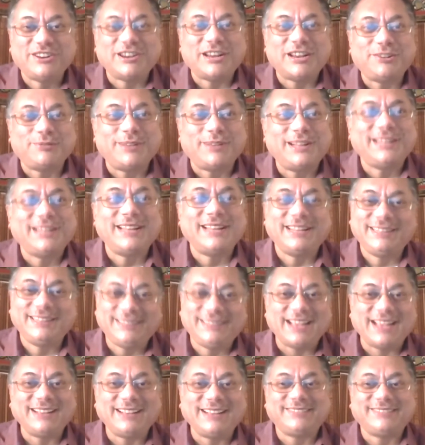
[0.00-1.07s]
as well, and
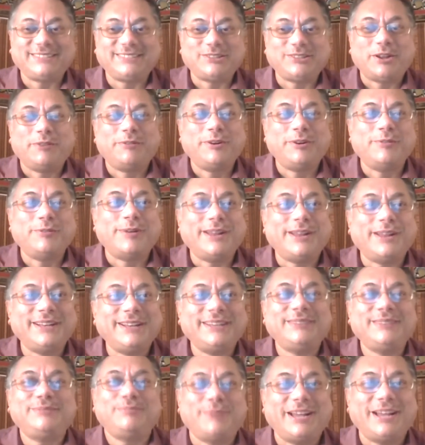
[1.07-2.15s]
thanks to everyone.
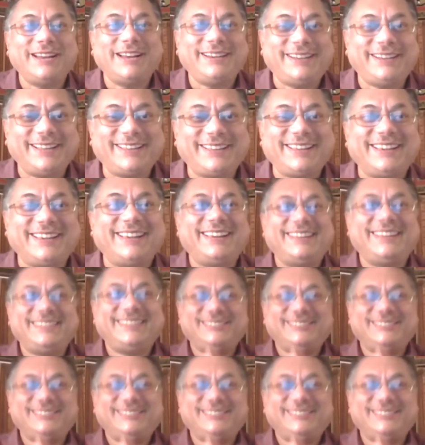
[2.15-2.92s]
Bye. Take care.